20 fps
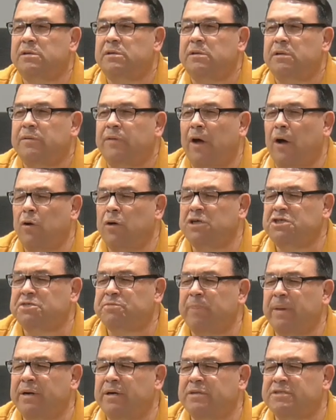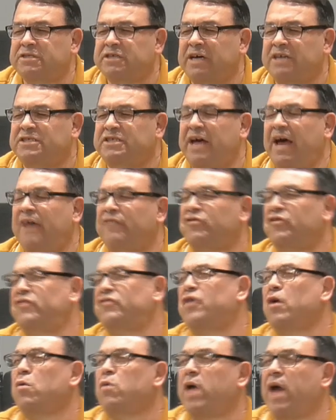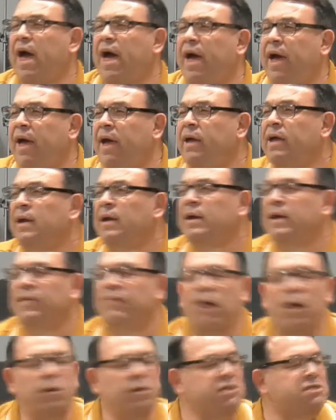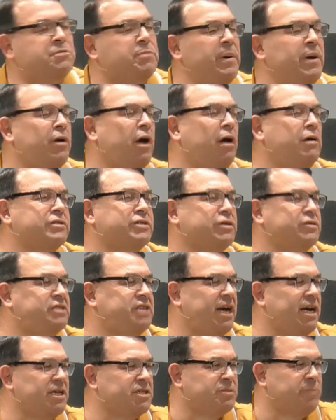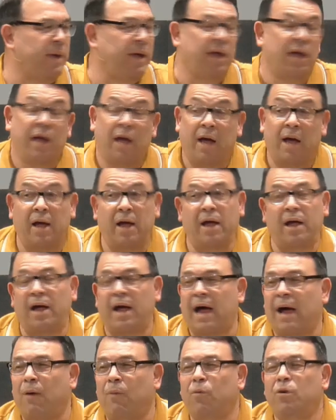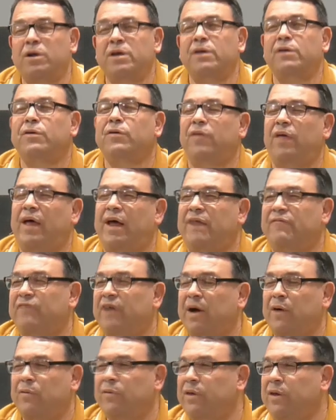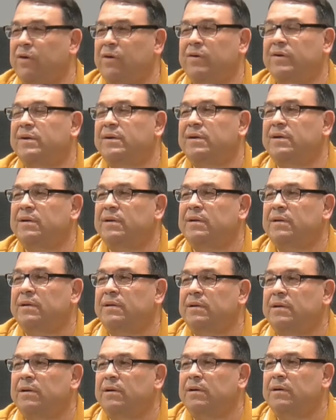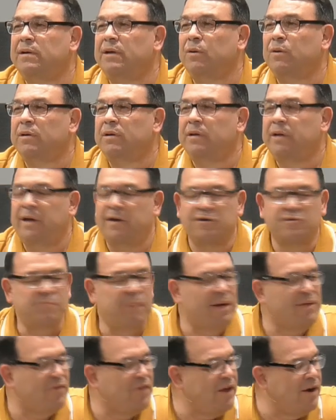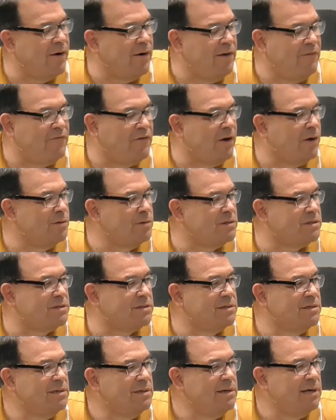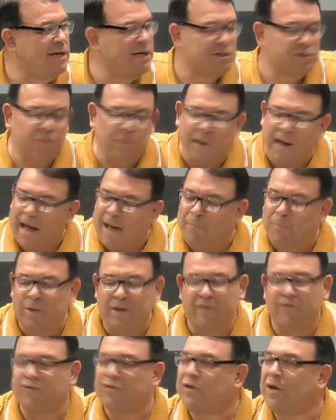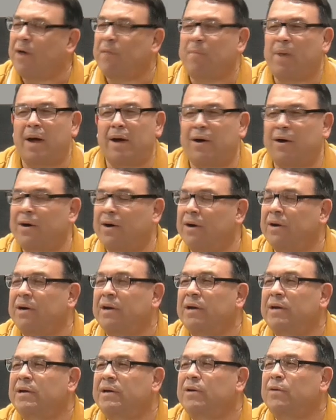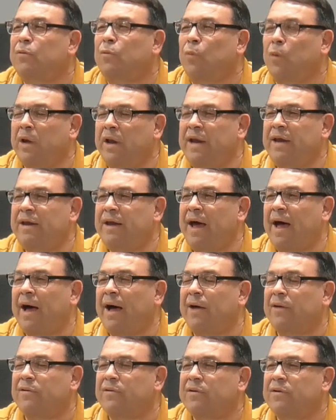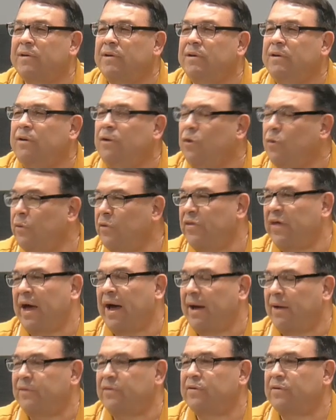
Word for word: The Holy Spirit says, yes, it's okay. And the Holy Spirit also tells me, uh, I wouldn't do that if I were you. Here's my theory, folks. Here's what I believe with all my heart. When in doubt, do without.